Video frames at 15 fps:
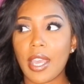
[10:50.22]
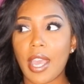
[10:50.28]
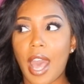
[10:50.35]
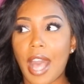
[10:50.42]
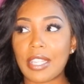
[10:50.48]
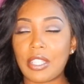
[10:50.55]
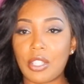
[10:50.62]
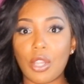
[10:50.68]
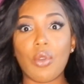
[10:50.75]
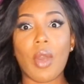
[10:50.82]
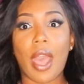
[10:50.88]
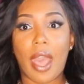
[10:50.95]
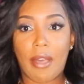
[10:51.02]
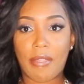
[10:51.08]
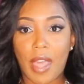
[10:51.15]
I still
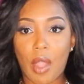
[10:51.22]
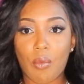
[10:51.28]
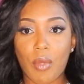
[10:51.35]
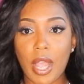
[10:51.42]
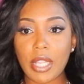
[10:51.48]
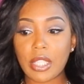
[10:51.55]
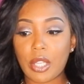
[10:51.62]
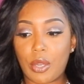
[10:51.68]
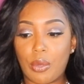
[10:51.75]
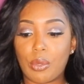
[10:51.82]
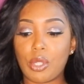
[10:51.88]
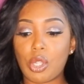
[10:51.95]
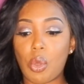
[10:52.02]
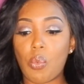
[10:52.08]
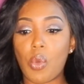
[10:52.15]
have that residue.
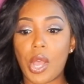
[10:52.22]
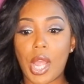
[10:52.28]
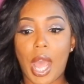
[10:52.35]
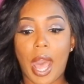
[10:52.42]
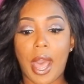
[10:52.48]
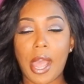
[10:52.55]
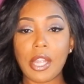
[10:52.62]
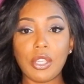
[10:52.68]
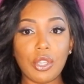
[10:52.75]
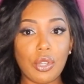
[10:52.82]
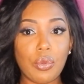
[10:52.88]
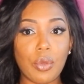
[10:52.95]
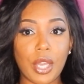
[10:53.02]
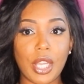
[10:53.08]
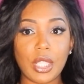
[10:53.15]
So what I
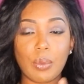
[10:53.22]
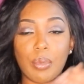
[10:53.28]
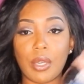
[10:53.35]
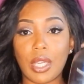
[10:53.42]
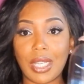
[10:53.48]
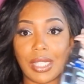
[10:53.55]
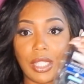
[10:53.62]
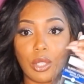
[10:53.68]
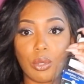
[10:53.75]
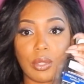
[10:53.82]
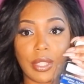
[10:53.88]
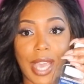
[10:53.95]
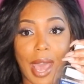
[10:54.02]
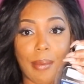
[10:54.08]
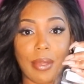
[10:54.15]
do is put a little
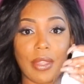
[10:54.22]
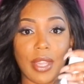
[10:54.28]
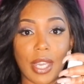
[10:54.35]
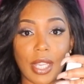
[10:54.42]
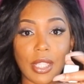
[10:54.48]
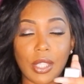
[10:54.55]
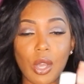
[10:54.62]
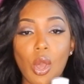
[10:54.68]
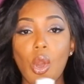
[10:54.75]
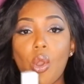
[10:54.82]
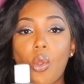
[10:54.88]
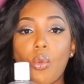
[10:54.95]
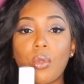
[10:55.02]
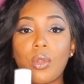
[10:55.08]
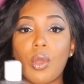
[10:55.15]
dab of this
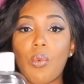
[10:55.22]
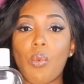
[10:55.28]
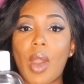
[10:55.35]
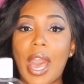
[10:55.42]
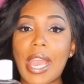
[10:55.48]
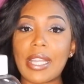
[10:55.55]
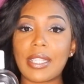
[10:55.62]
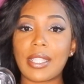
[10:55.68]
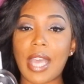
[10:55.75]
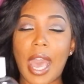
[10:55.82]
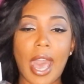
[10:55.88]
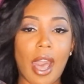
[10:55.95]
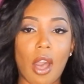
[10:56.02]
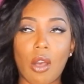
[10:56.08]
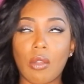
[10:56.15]
on a white
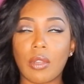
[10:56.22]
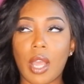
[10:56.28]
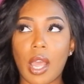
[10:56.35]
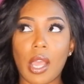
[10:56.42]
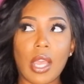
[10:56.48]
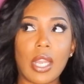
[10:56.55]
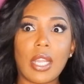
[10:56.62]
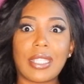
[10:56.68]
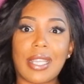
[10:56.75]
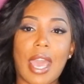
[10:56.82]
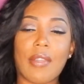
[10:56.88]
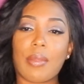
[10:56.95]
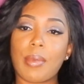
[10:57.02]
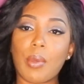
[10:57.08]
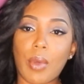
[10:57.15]
towel. Not, it doesn't
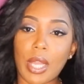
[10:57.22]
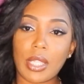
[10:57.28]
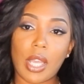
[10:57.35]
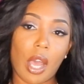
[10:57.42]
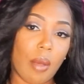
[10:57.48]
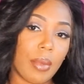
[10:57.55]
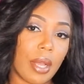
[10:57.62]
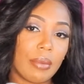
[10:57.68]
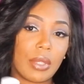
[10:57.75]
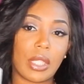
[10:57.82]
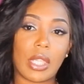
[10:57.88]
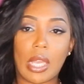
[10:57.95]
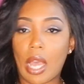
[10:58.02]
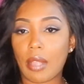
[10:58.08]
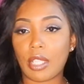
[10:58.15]
have to be a white towel, but I'm just
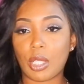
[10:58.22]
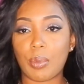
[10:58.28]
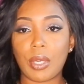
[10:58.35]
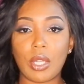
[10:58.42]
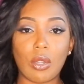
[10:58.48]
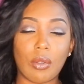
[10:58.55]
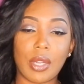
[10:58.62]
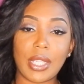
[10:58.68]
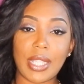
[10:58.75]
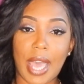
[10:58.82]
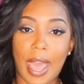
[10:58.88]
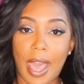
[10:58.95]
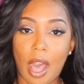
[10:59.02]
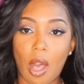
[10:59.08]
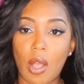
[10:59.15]
saying, I just put it on a
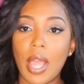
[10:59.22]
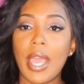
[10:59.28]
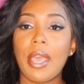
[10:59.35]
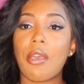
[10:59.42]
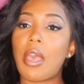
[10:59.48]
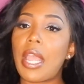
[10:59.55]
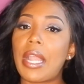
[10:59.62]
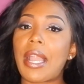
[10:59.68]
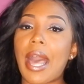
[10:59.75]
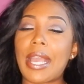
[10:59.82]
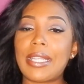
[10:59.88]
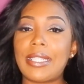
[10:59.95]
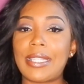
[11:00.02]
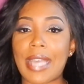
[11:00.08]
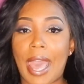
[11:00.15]
towel and
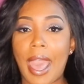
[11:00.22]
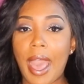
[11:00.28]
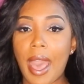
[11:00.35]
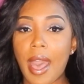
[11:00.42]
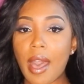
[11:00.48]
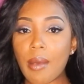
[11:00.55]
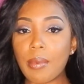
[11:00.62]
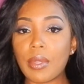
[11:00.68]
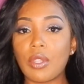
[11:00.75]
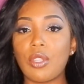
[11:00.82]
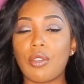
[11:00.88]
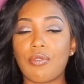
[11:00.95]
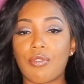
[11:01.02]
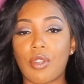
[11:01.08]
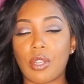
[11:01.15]
I dab
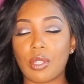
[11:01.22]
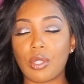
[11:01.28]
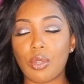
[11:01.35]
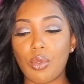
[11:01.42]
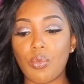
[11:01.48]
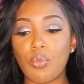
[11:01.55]
the frontal,